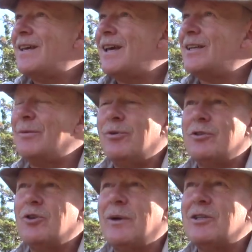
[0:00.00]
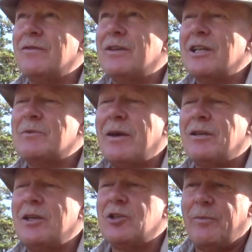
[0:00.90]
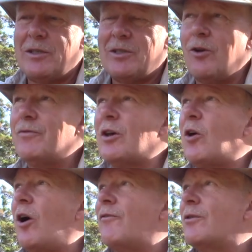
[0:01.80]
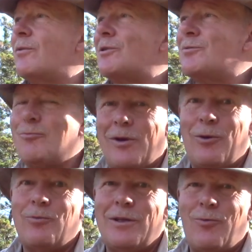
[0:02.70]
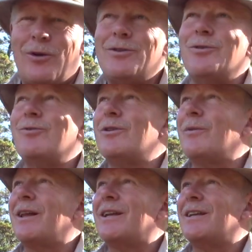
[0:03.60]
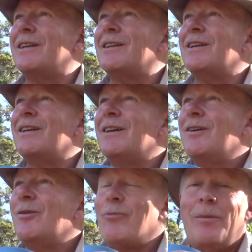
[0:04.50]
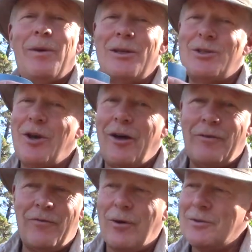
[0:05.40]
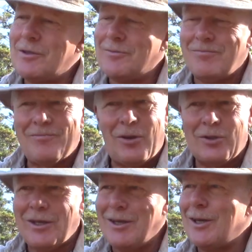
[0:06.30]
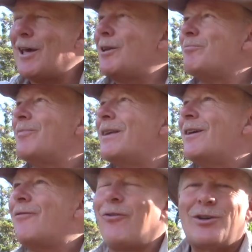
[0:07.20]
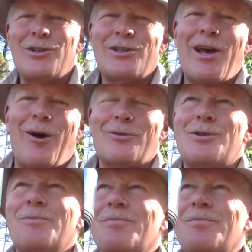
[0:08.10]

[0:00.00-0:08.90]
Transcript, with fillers: I didn't put too much of an expectation on myself. The coffee was what I really wanted to do, and I'm glad I did. Rampage coffee, folks. I'll say it again. Freshness counts.